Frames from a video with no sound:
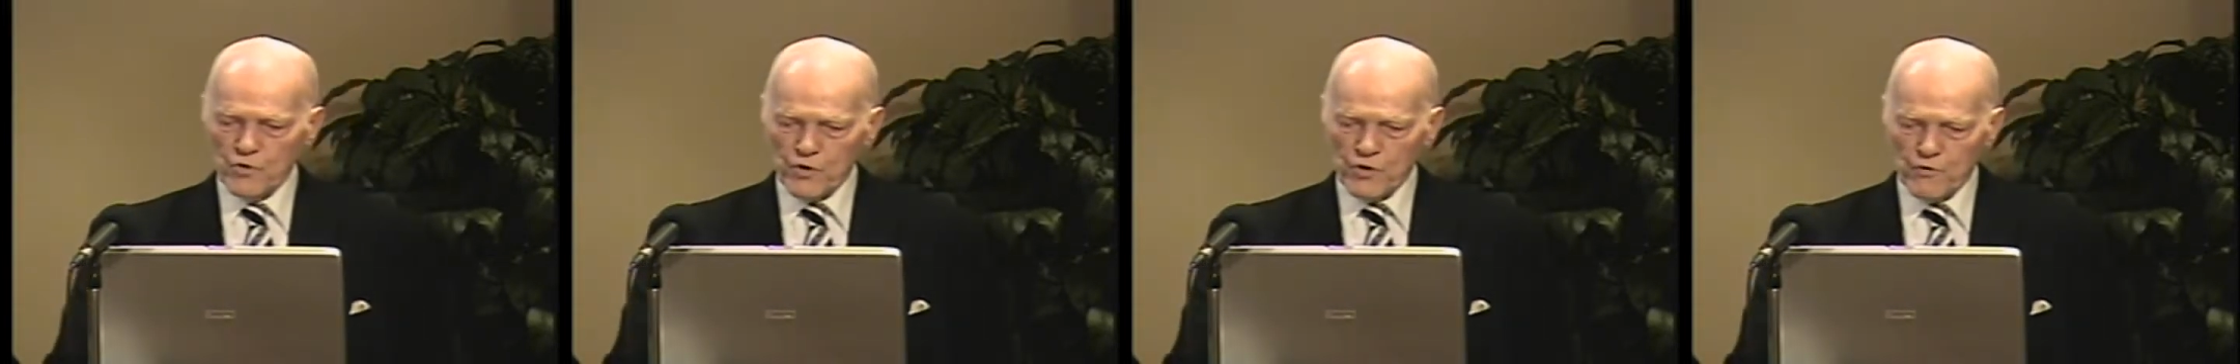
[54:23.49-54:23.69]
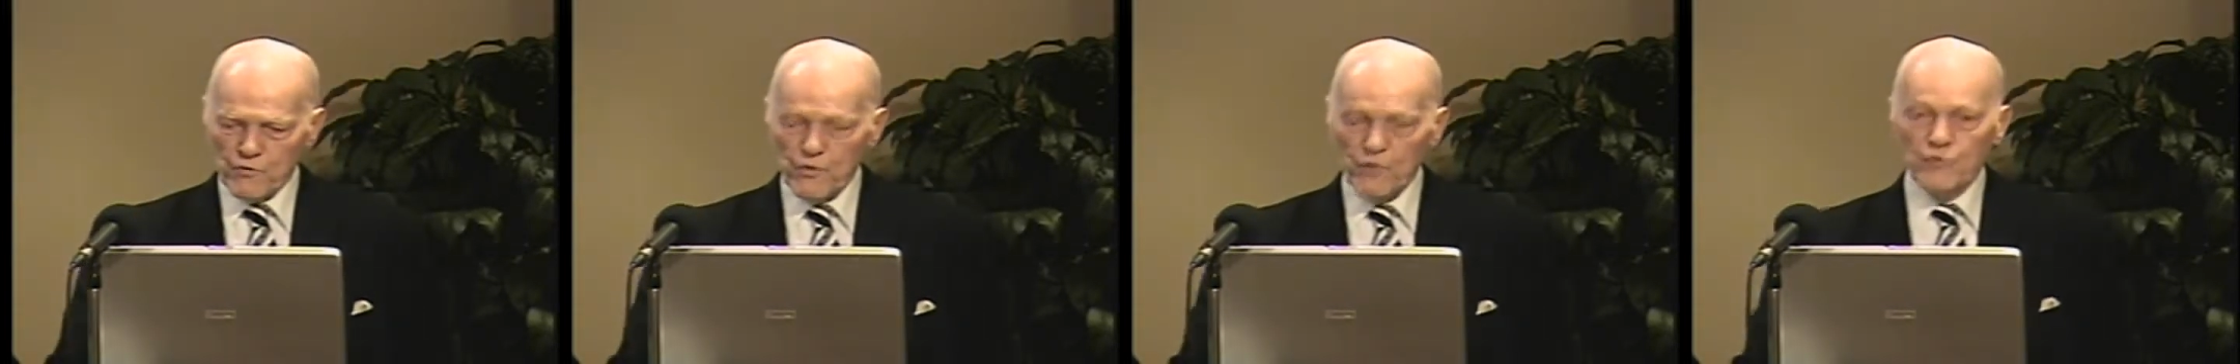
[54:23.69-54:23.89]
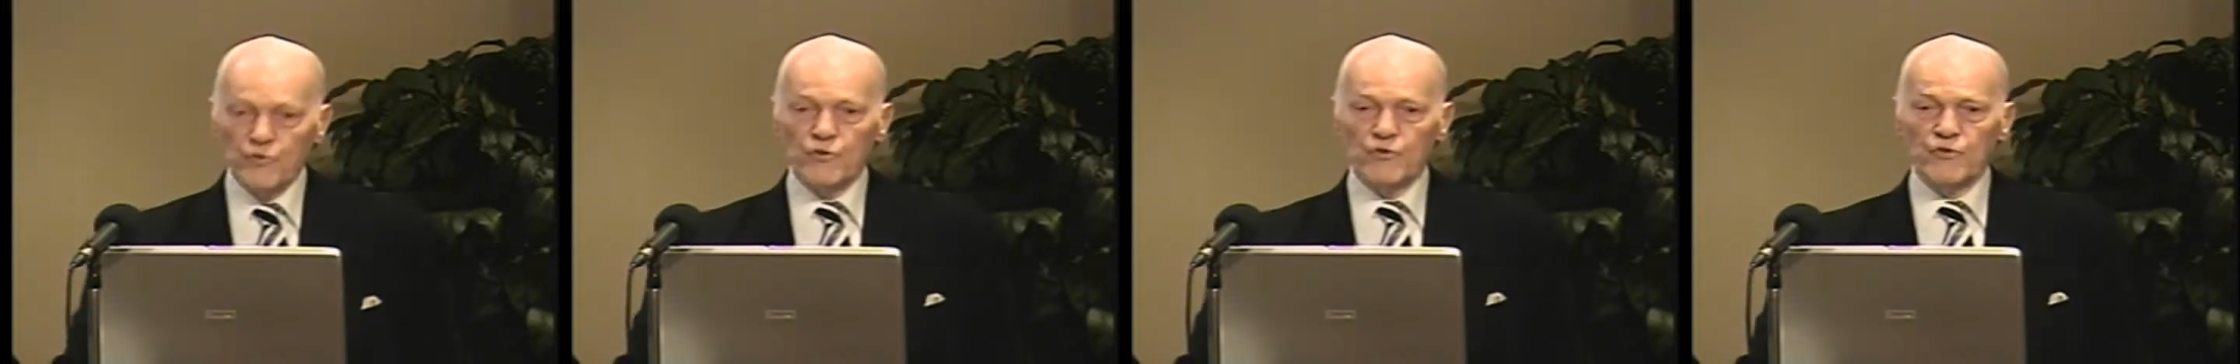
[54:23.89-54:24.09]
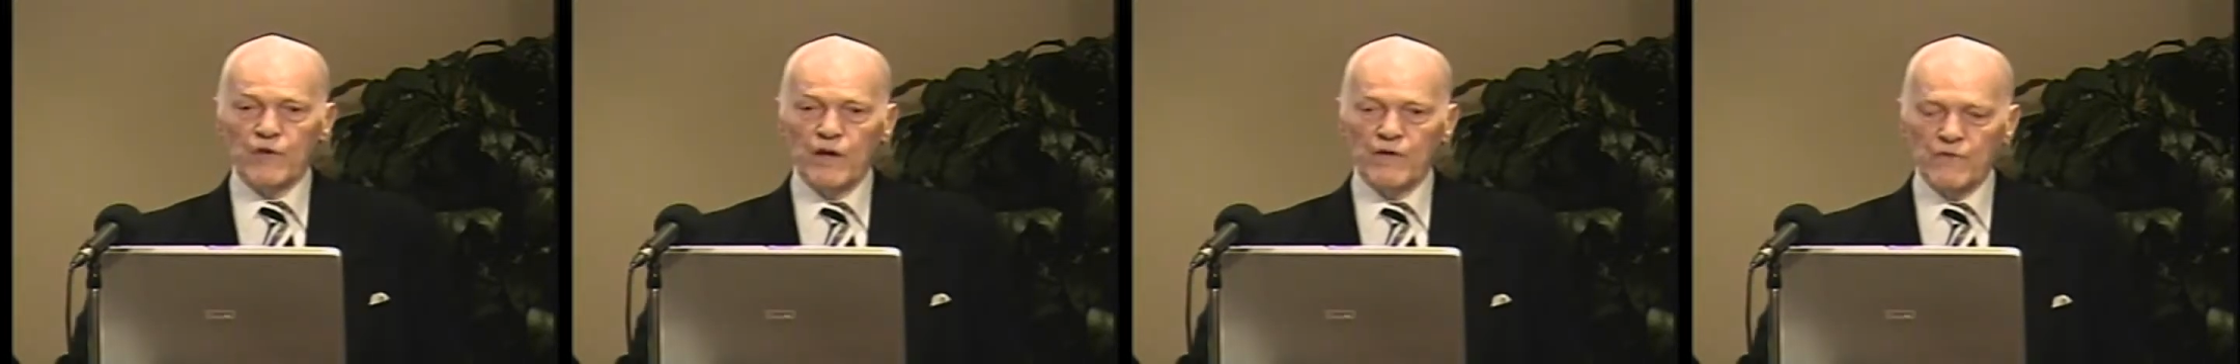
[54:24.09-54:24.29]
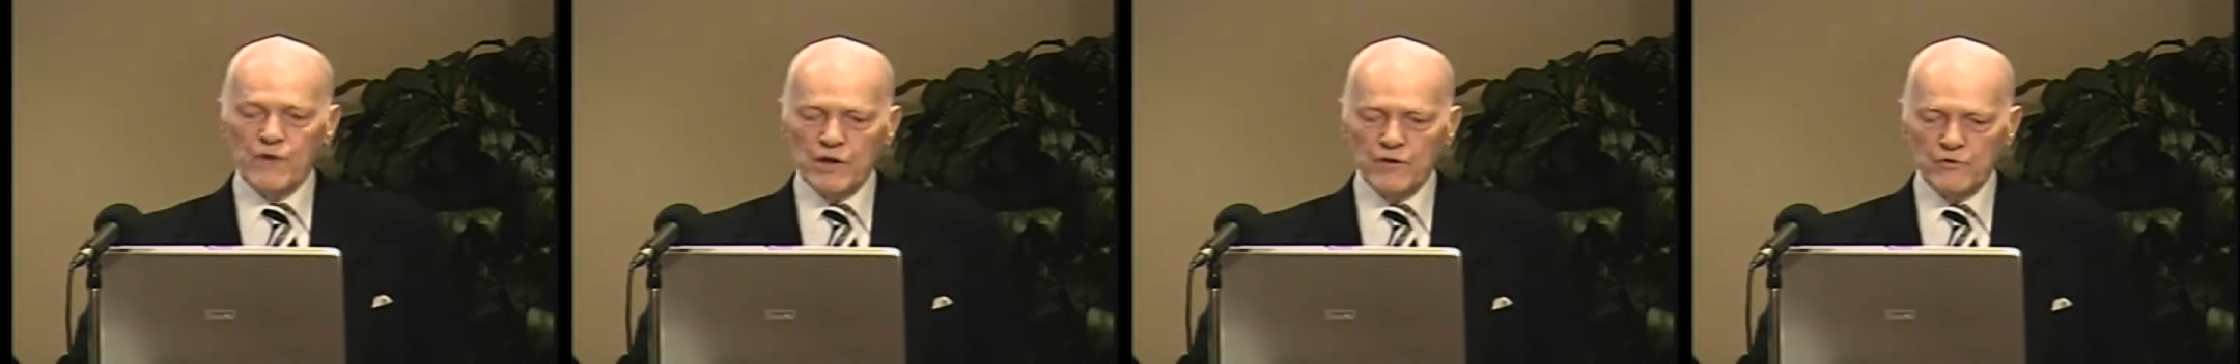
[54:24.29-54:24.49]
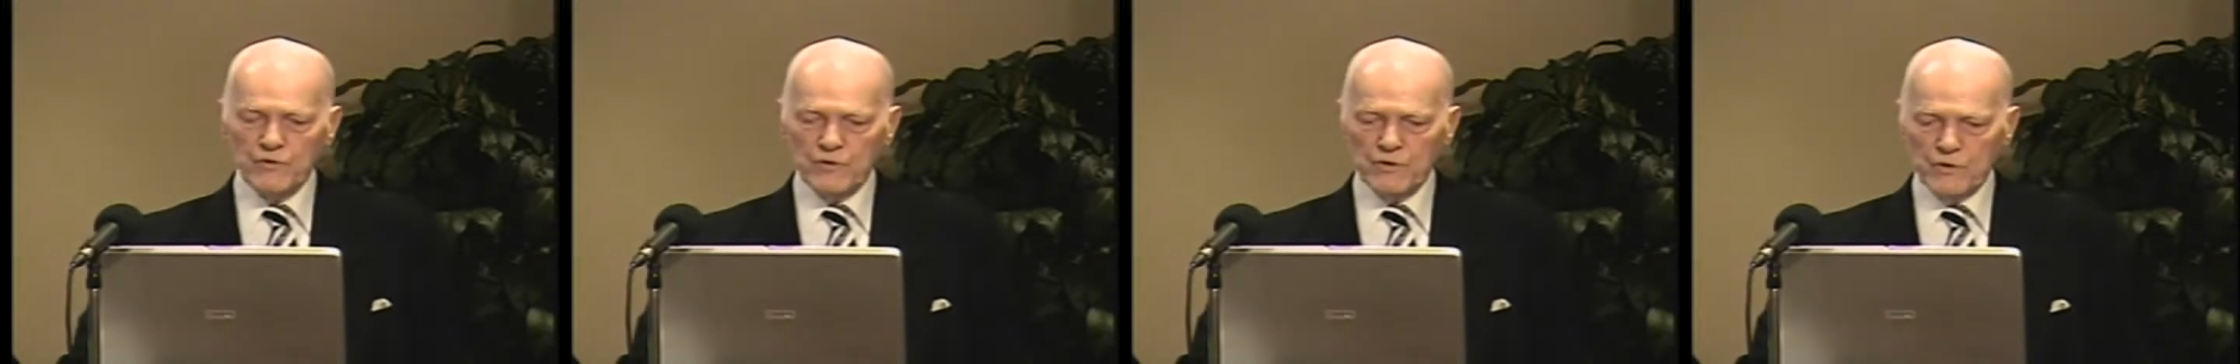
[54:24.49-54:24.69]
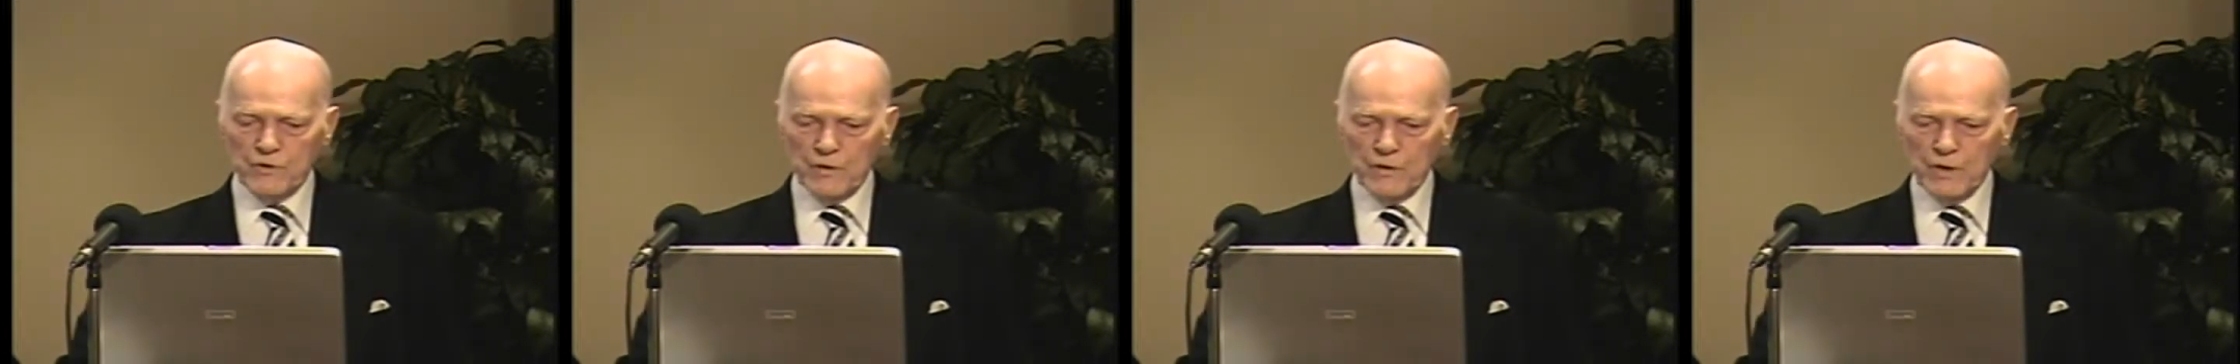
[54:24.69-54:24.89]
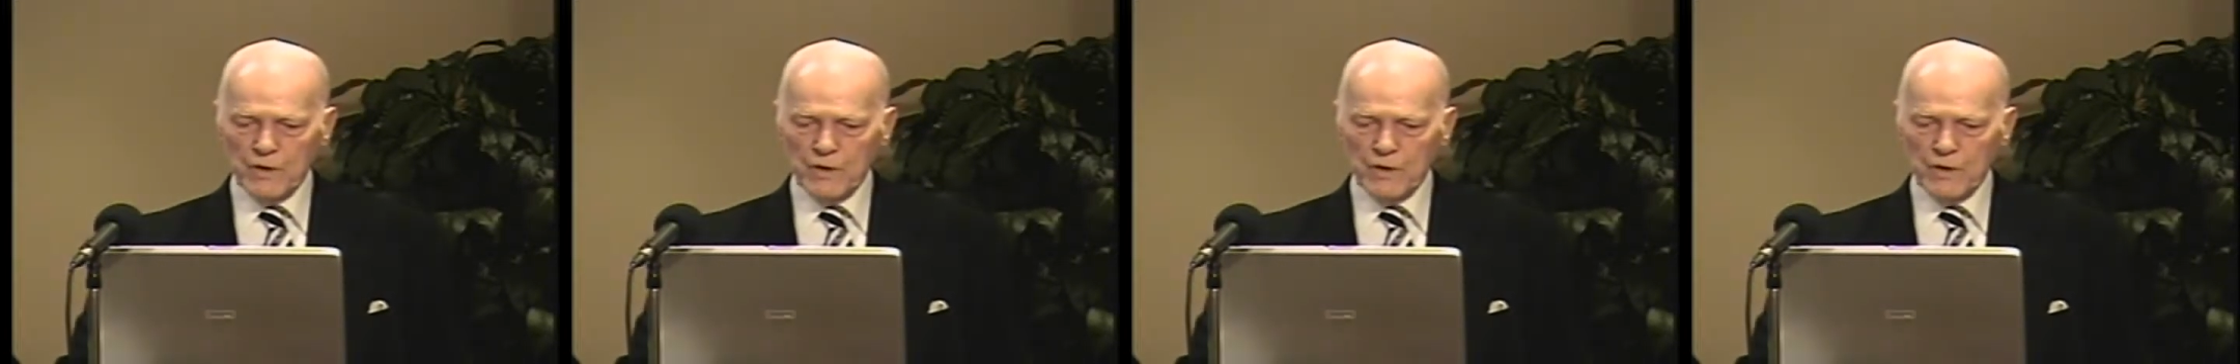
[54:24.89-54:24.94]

universal salvation,